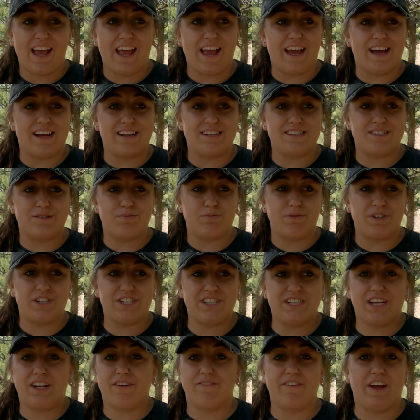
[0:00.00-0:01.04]
And we
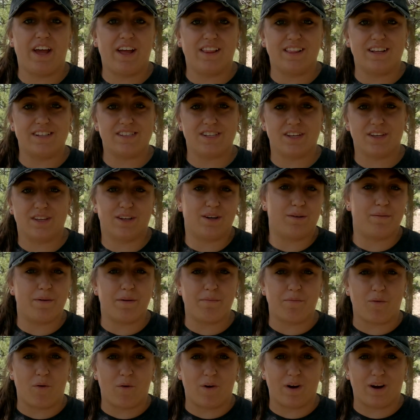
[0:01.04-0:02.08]
just need a van that's a little
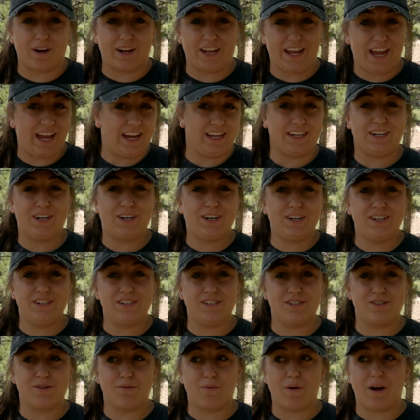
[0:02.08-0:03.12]
bit more catered
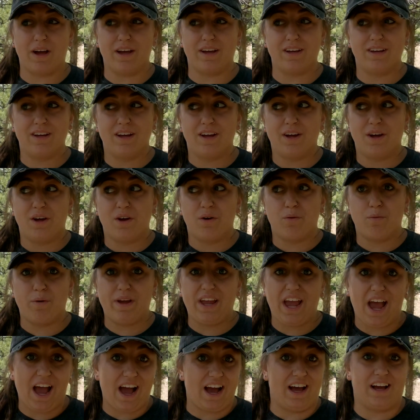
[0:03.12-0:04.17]
to what
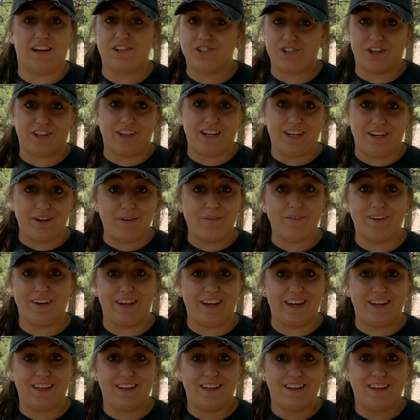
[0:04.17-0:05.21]
we actually do in
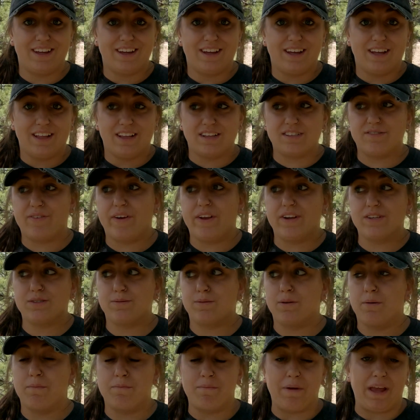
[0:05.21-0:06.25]
it. This van has
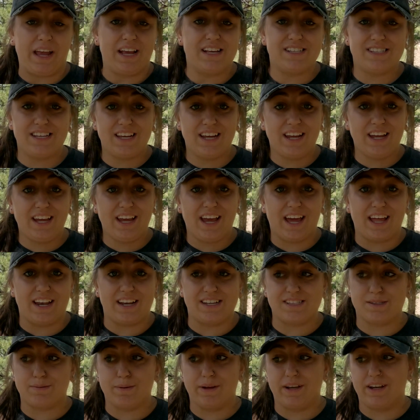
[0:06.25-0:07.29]
been amazing and
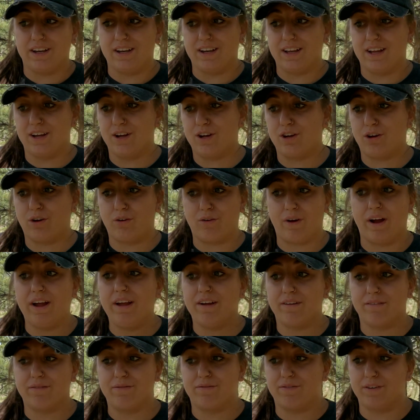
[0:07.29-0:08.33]
it's been
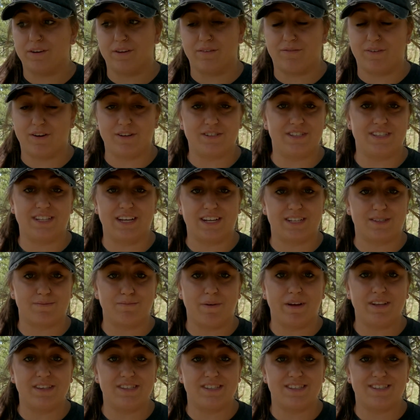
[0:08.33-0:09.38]
great for the first 6
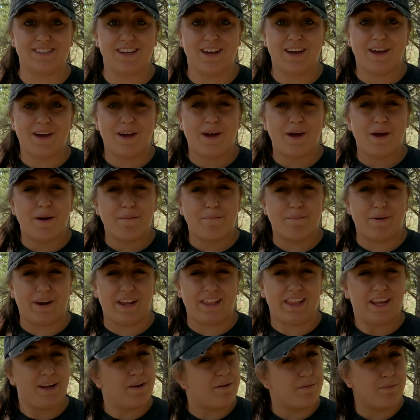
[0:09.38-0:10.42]
months, but
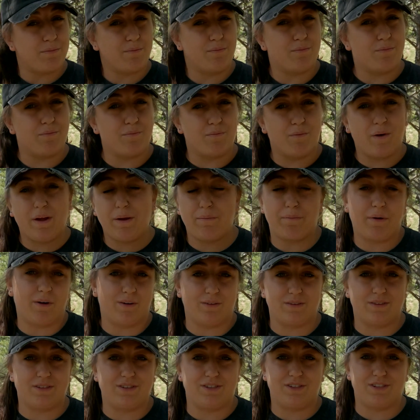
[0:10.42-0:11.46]
I think we
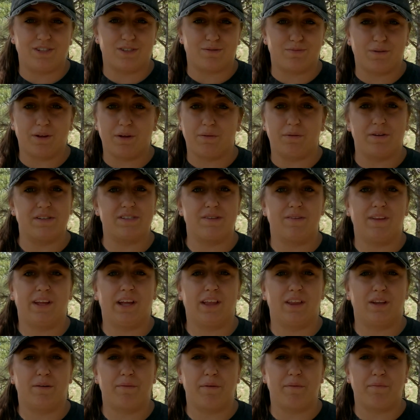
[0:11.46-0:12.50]
both just really want
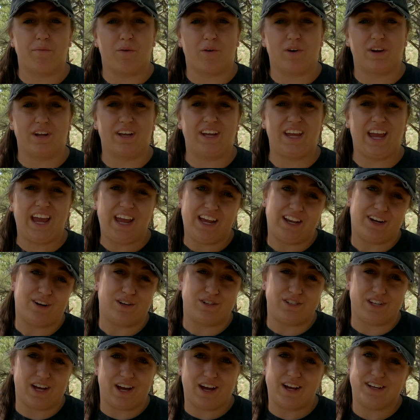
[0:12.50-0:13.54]
something a little bit more
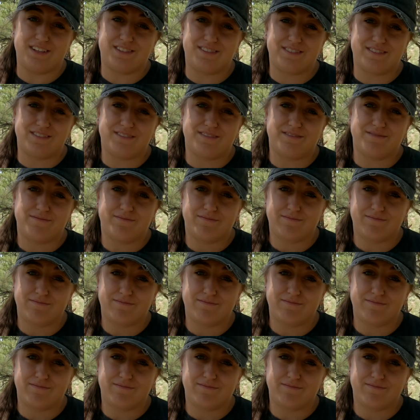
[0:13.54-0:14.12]
catered to us.